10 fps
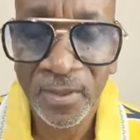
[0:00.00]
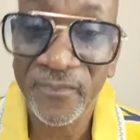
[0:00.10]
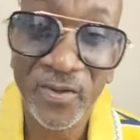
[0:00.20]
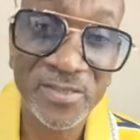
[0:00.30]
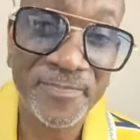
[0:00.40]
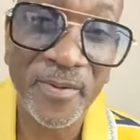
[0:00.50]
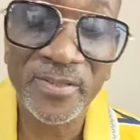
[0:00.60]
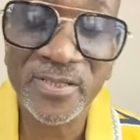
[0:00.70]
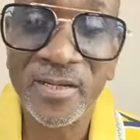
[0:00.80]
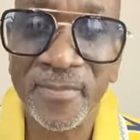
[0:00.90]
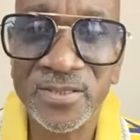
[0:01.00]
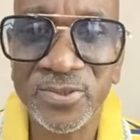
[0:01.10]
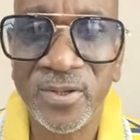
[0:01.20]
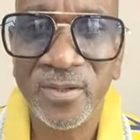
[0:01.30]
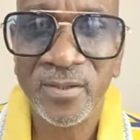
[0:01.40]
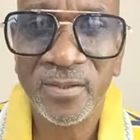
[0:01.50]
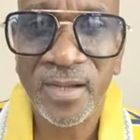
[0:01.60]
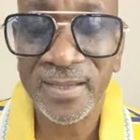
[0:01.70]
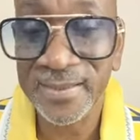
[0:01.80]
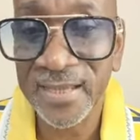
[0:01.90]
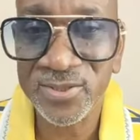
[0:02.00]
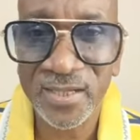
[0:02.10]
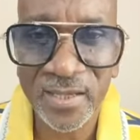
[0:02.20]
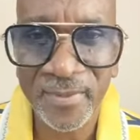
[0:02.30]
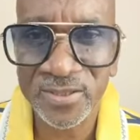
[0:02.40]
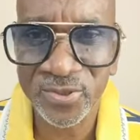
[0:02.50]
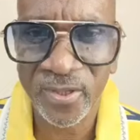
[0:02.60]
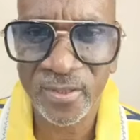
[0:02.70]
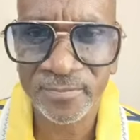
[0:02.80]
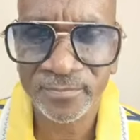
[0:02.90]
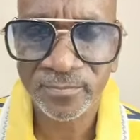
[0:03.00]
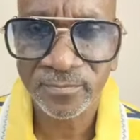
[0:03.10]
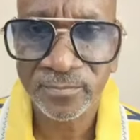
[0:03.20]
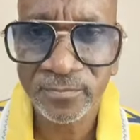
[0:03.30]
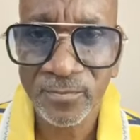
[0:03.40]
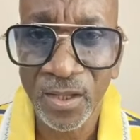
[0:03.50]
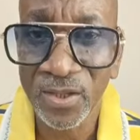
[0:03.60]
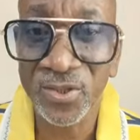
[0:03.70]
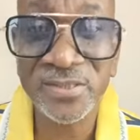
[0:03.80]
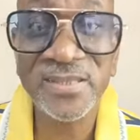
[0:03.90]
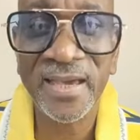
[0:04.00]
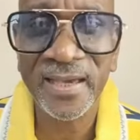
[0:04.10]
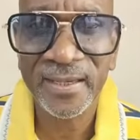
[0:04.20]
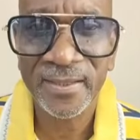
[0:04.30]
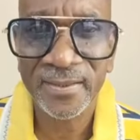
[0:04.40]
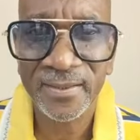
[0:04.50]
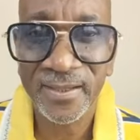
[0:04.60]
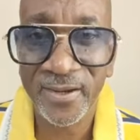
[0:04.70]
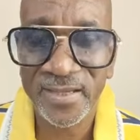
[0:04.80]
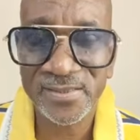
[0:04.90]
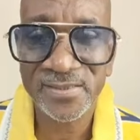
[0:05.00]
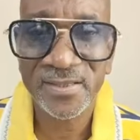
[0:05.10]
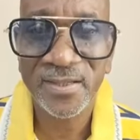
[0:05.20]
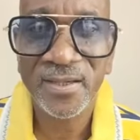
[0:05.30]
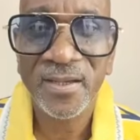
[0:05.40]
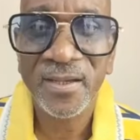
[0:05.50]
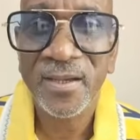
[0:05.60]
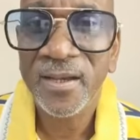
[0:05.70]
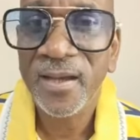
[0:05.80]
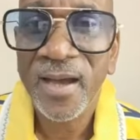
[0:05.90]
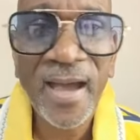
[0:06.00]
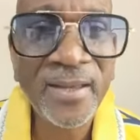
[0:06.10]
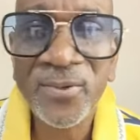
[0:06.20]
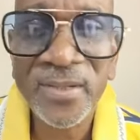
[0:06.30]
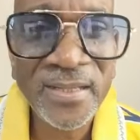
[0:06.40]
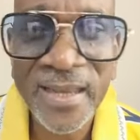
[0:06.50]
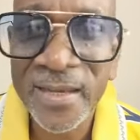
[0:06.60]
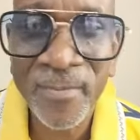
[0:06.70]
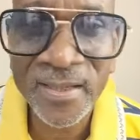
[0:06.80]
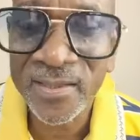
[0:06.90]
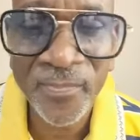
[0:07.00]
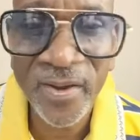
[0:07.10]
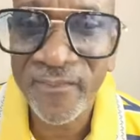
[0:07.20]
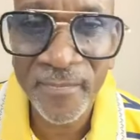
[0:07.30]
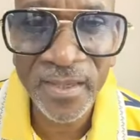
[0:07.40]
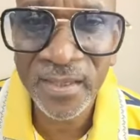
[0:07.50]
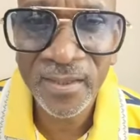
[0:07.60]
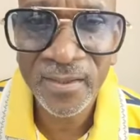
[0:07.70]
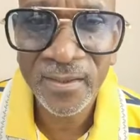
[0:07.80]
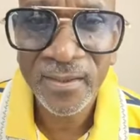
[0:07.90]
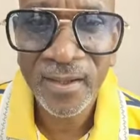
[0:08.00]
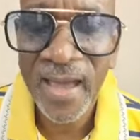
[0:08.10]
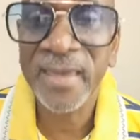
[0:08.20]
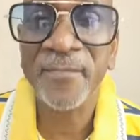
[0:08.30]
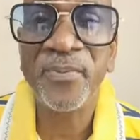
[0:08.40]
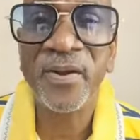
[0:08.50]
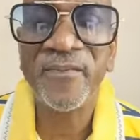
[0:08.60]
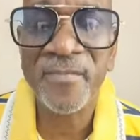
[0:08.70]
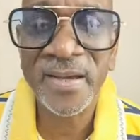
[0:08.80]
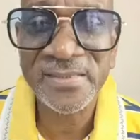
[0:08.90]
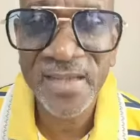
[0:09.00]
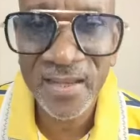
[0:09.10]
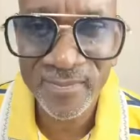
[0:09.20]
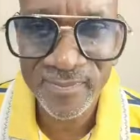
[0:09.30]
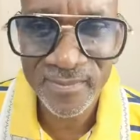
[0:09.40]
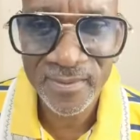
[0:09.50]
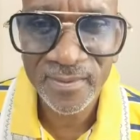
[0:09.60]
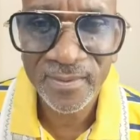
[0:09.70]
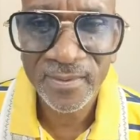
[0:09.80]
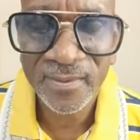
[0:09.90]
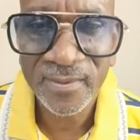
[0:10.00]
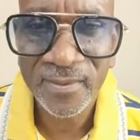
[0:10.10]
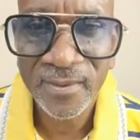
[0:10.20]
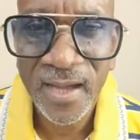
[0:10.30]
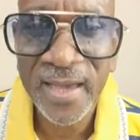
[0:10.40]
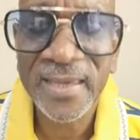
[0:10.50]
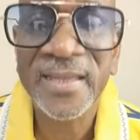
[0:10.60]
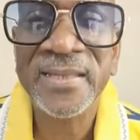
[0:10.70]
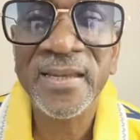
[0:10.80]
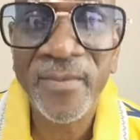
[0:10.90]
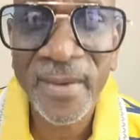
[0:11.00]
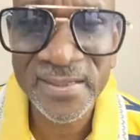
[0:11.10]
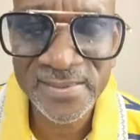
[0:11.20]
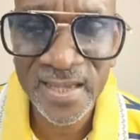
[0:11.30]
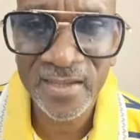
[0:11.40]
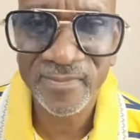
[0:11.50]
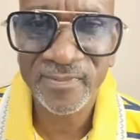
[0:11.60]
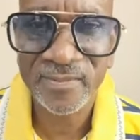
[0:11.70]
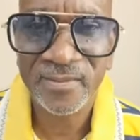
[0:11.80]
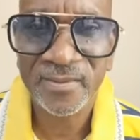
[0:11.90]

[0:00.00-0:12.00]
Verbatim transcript: But if you're spiritually mature and naturally immature, you'll say, Hear this, I don't need anybody to pray for me. I can pray for myself. I can deliver myself.